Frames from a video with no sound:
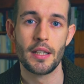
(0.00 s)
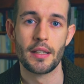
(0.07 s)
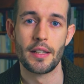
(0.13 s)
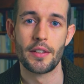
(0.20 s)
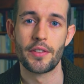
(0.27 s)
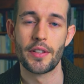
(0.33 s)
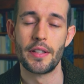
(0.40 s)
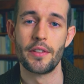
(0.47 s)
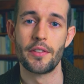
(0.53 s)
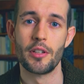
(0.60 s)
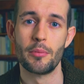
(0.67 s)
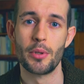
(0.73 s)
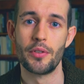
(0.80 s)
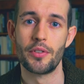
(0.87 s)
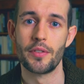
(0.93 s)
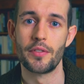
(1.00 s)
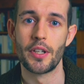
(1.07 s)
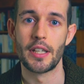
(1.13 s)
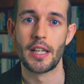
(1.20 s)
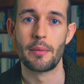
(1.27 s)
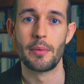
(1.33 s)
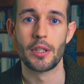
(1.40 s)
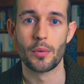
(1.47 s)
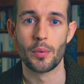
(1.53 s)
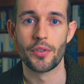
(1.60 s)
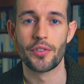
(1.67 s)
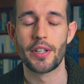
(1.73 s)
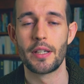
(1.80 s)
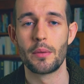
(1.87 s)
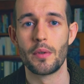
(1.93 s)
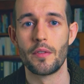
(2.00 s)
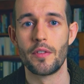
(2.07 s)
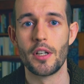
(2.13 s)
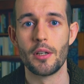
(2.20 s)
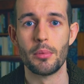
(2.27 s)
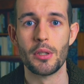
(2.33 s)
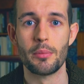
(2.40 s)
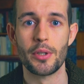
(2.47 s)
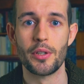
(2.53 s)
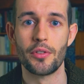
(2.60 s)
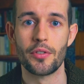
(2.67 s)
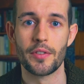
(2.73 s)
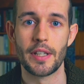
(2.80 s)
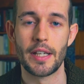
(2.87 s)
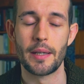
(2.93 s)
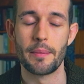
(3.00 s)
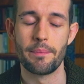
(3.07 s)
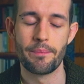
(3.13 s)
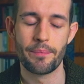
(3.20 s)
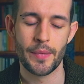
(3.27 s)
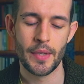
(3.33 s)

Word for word: let's say there's an abusive dynamic, we'll stay with verbal abuse for now.